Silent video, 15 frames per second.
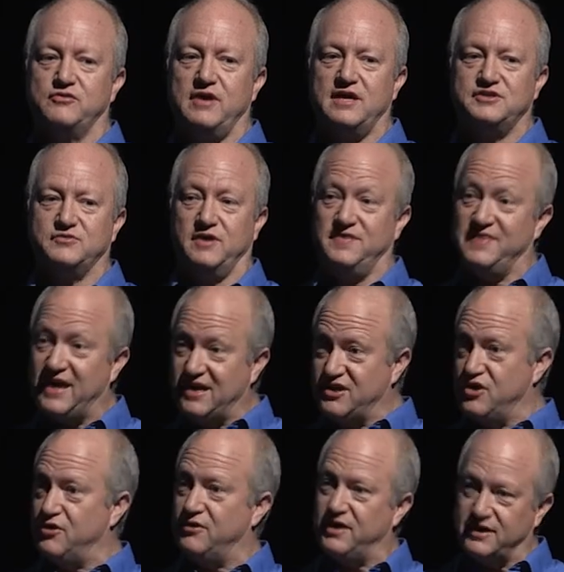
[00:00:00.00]
to graduate. That
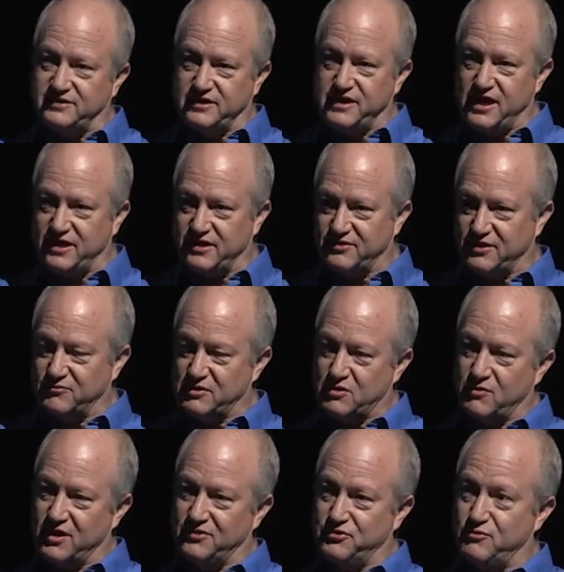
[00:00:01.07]
year in 1980, they
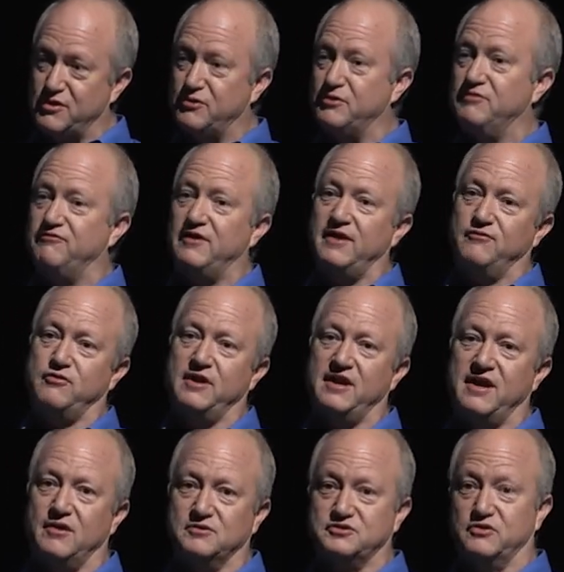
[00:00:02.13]
required 305
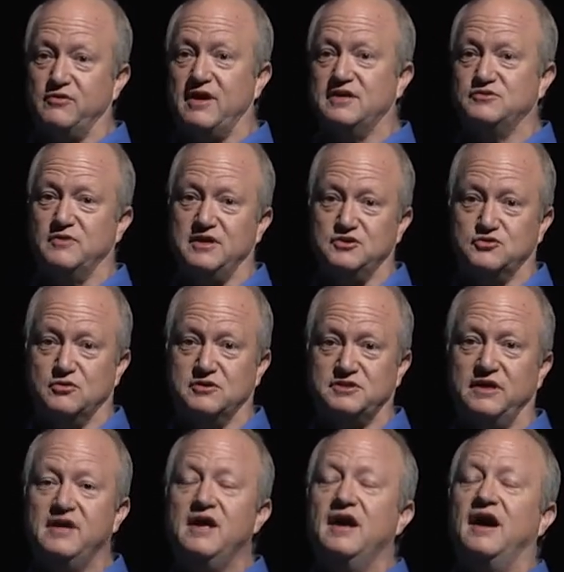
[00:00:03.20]
credit hours to graduate in
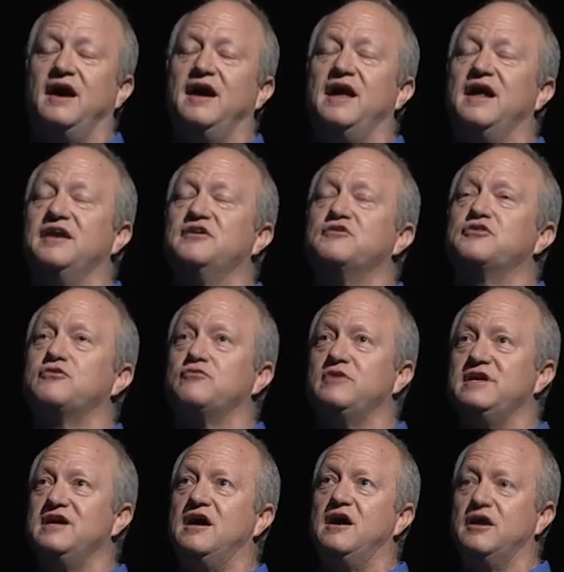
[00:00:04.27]
Georgia. I had
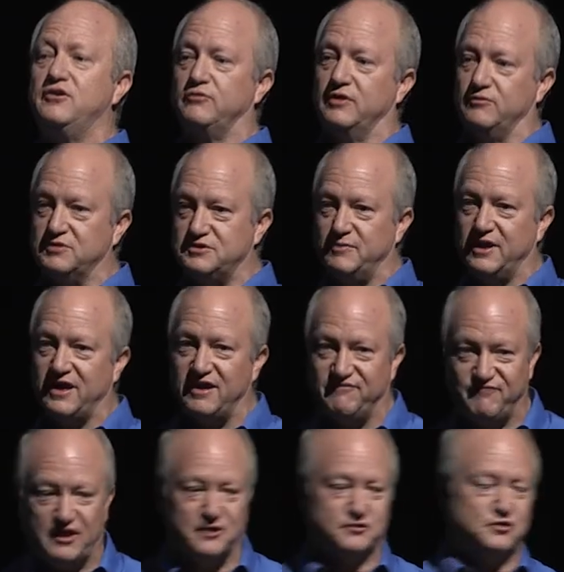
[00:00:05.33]
300, which meant I
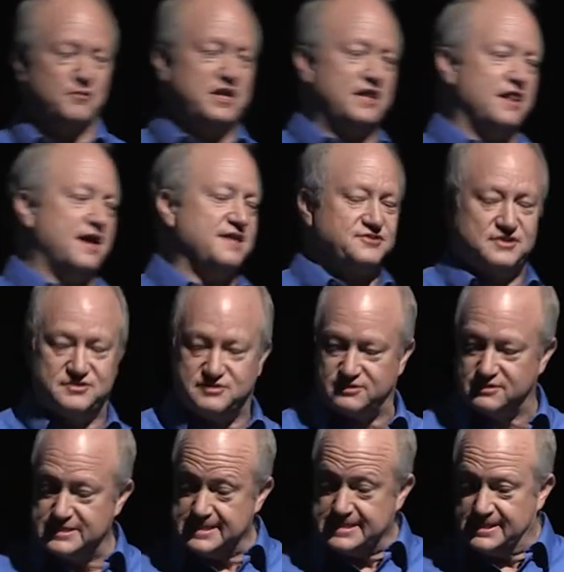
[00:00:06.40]
had failed too many
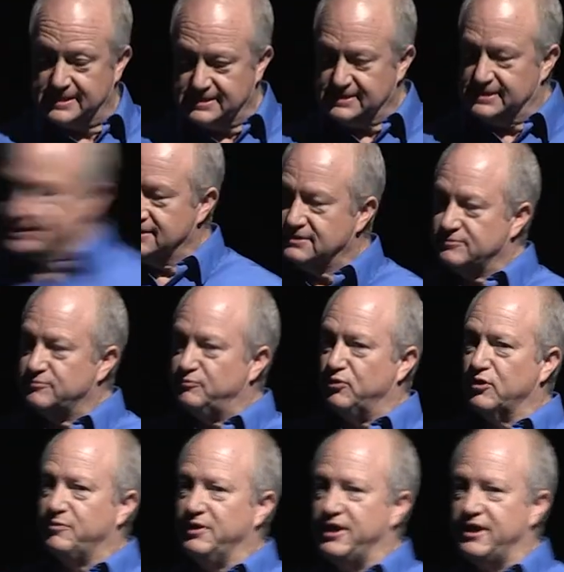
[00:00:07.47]
classes.
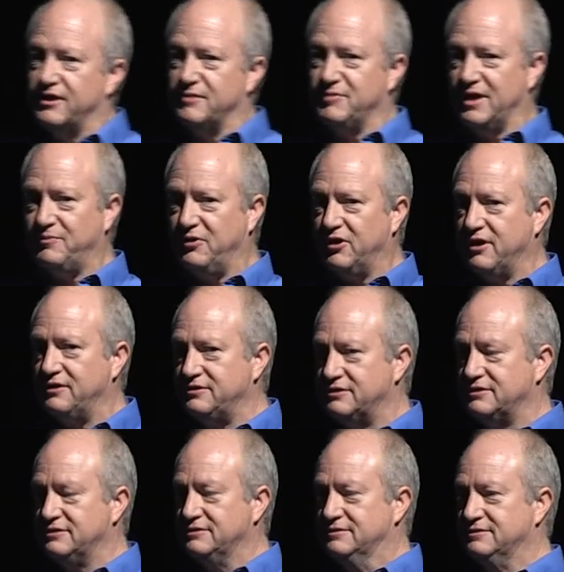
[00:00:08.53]
Poor planning on my part.
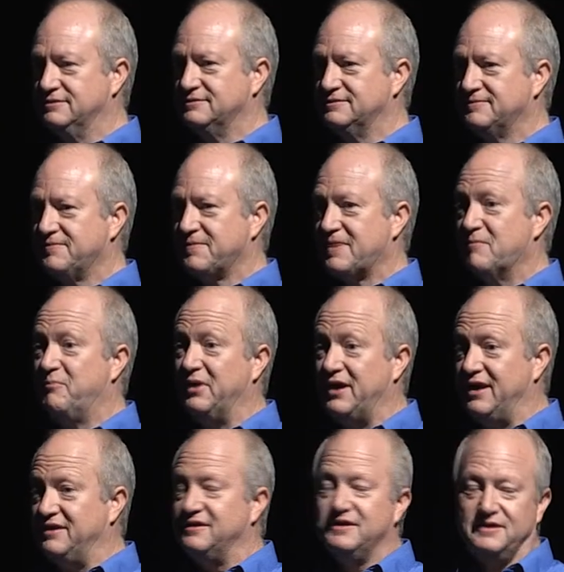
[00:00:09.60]

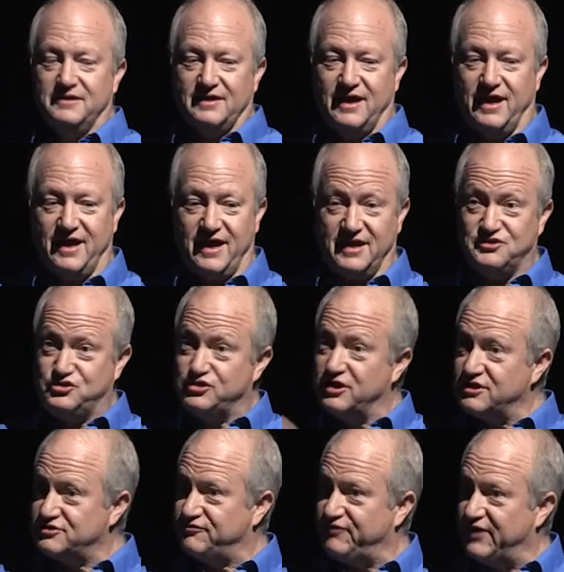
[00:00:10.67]
But I had
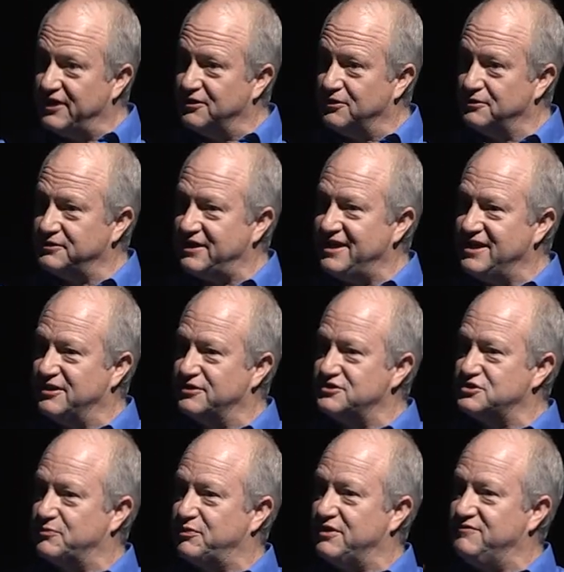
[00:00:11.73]
just failed
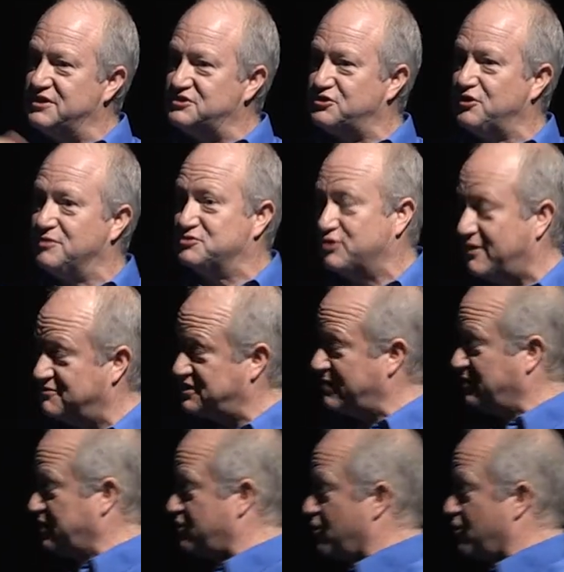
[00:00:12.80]
English the previous term, so I was able to